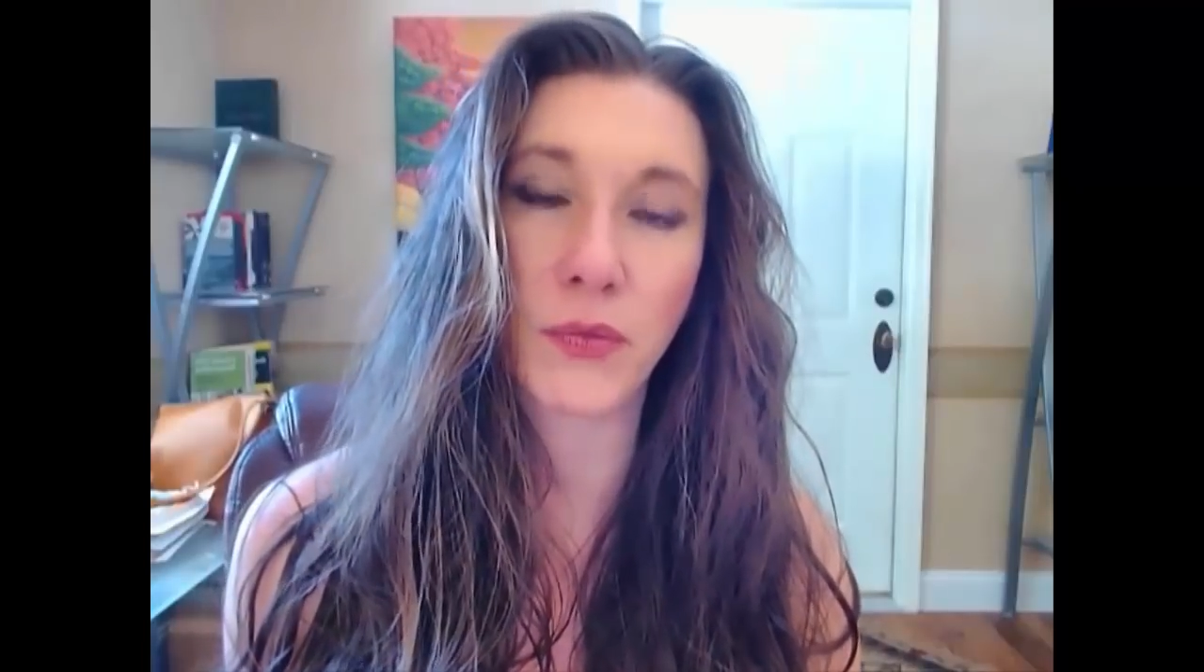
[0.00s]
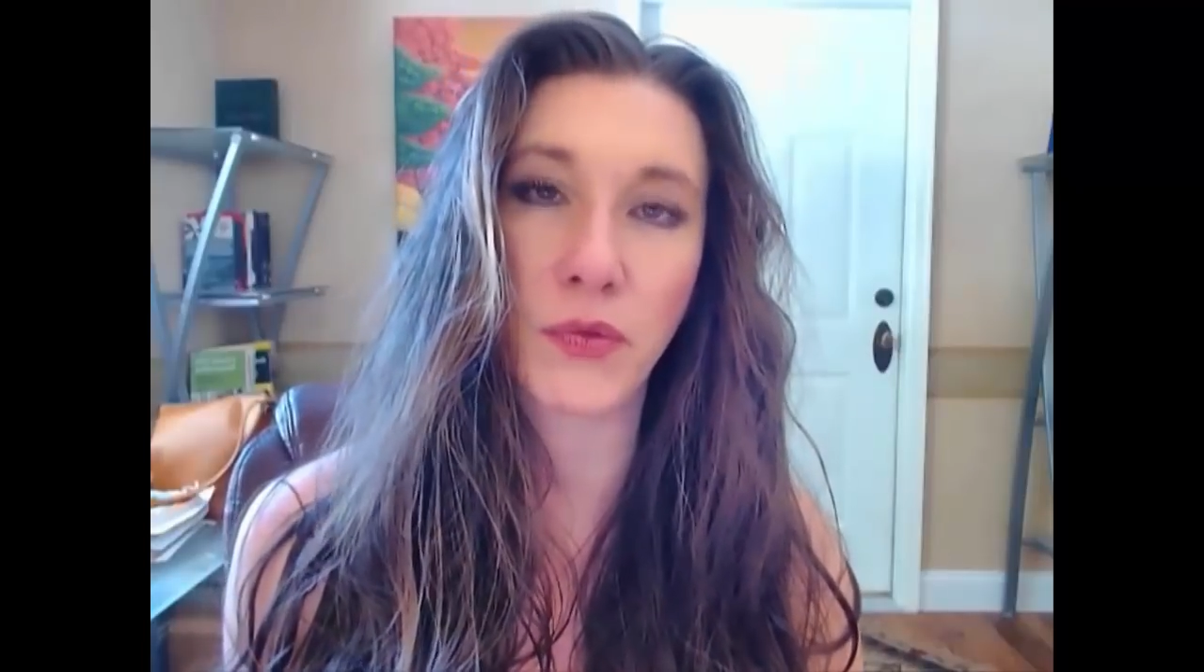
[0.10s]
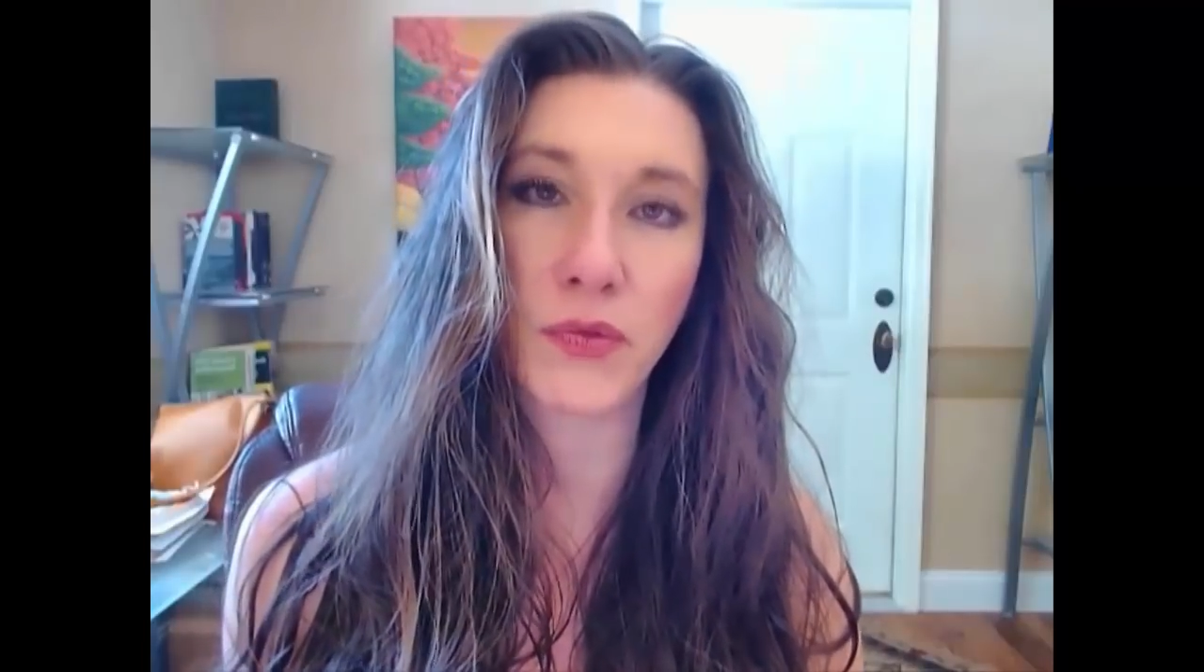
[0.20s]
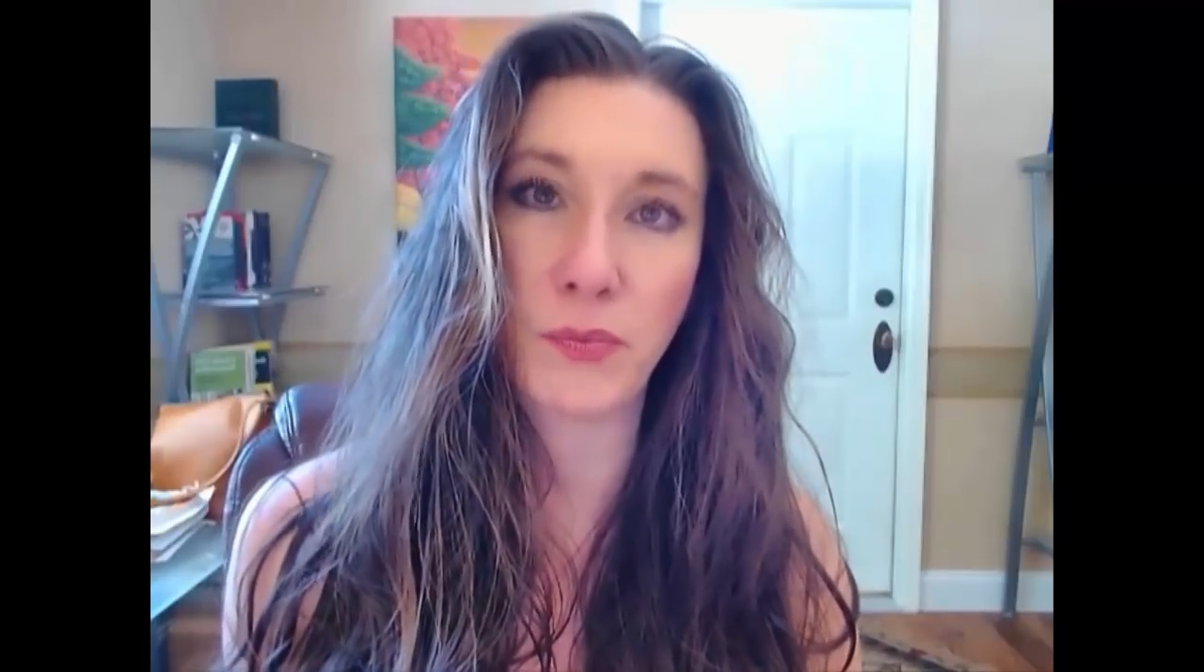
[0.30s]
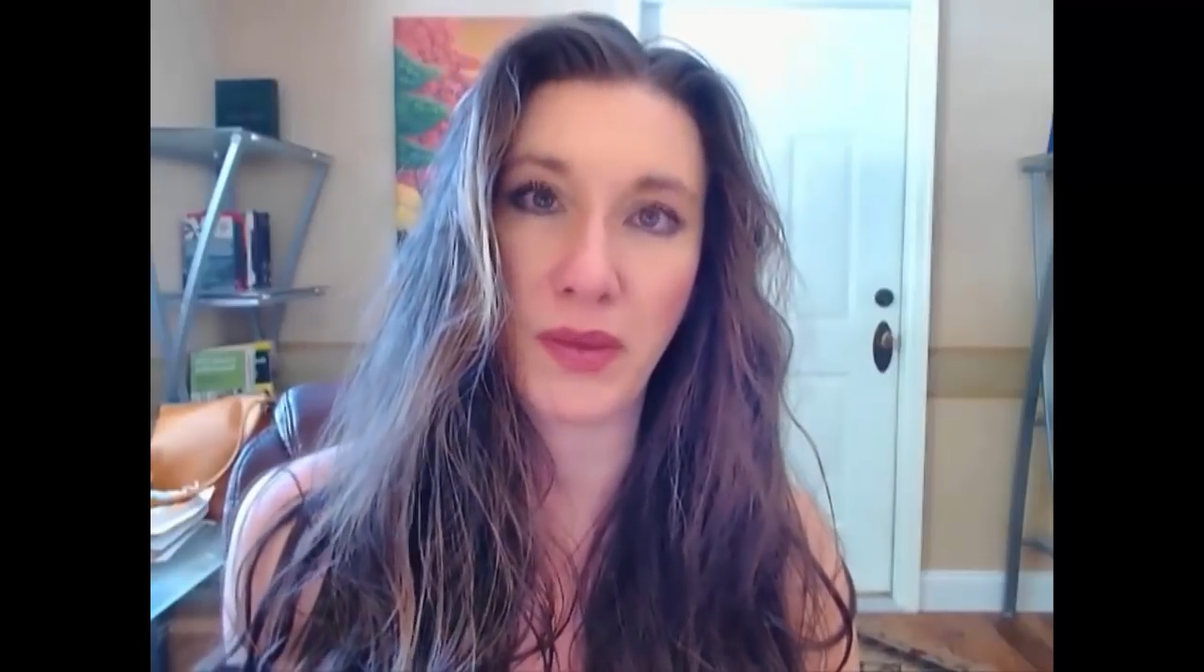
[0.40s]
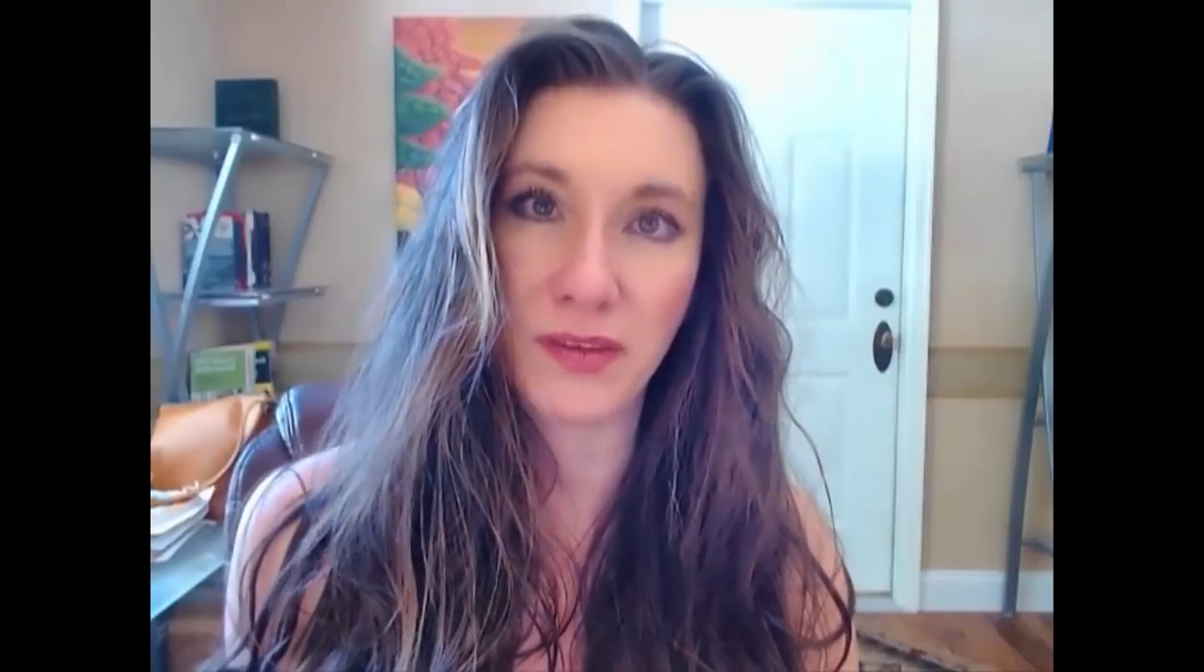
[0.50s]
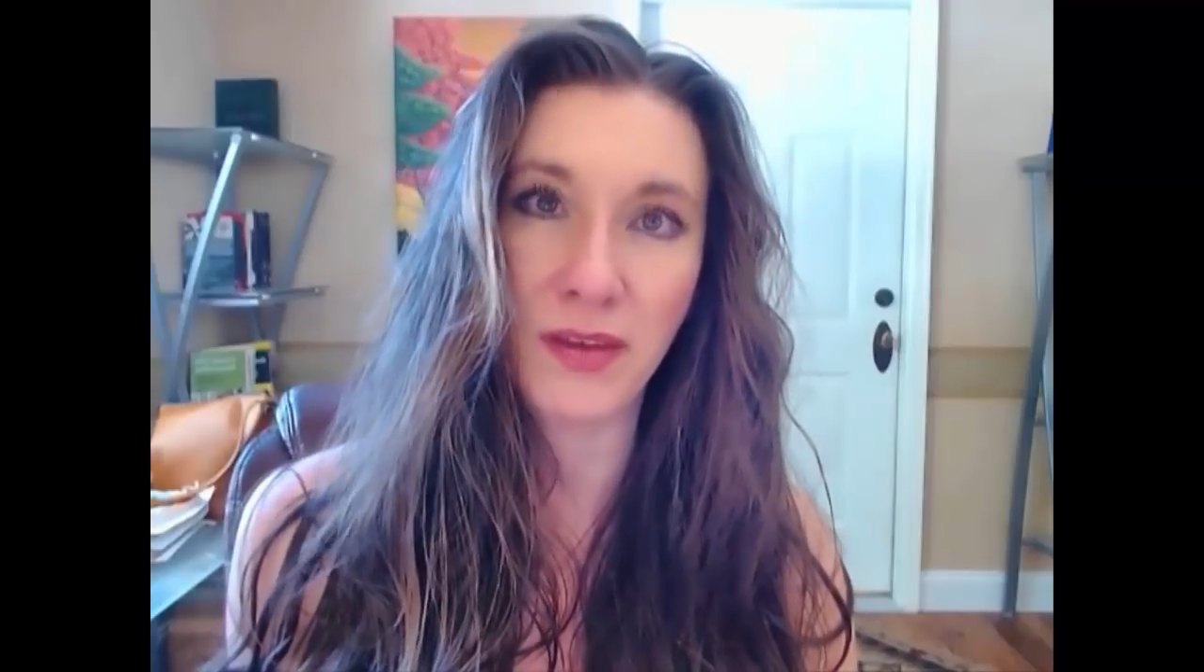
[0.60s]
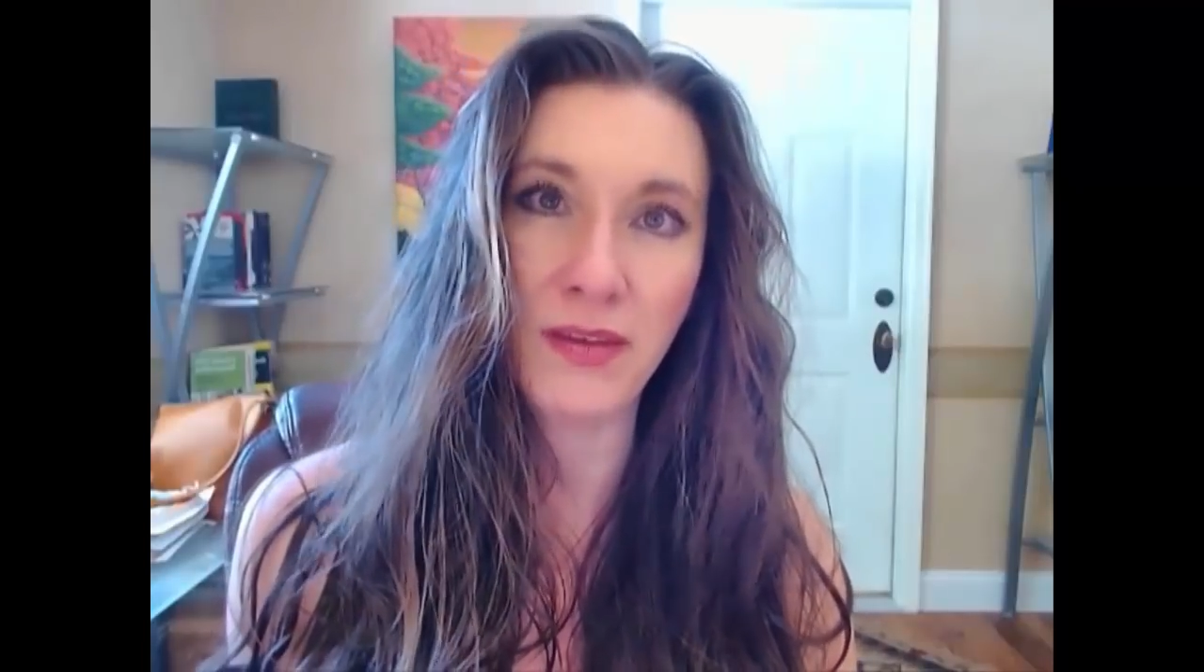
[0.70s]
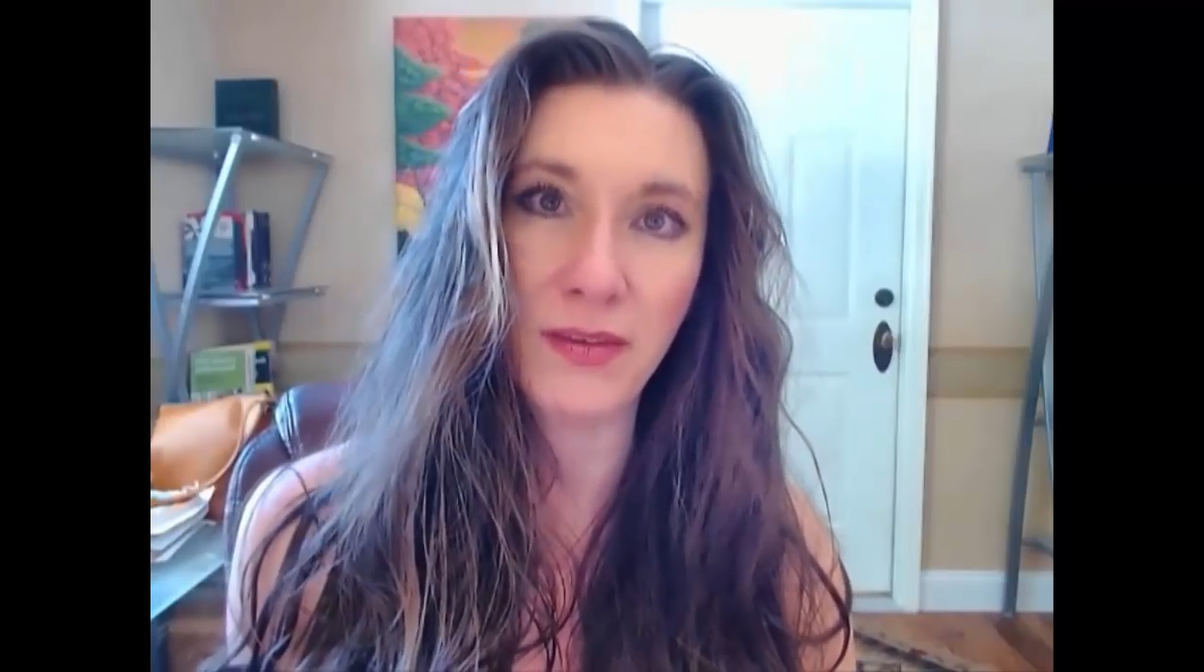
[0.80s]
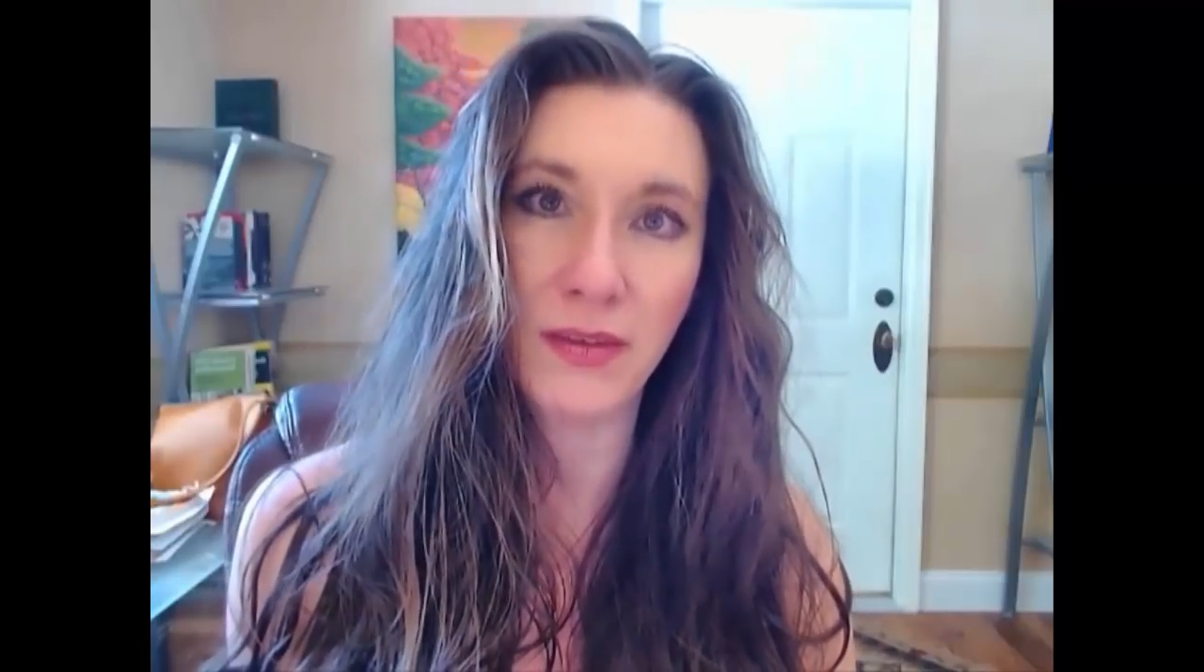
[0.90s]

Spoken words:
rules business.